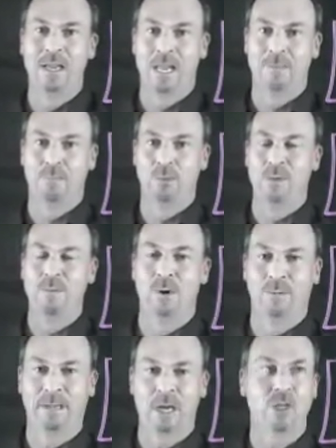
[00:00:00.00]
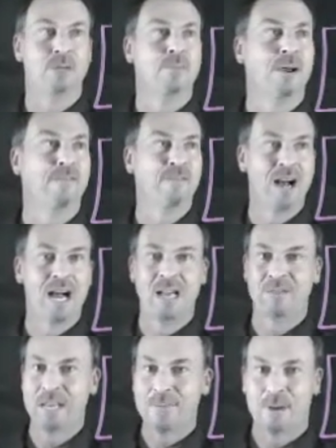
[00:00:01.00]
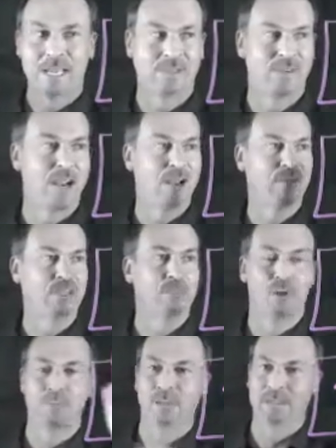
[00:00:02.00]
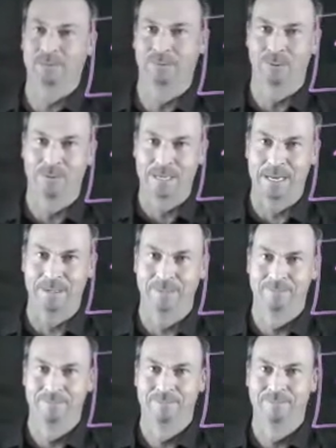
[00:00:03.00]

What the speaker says: and prove that multiplication by 5 in base 5 just plops a zero on the end.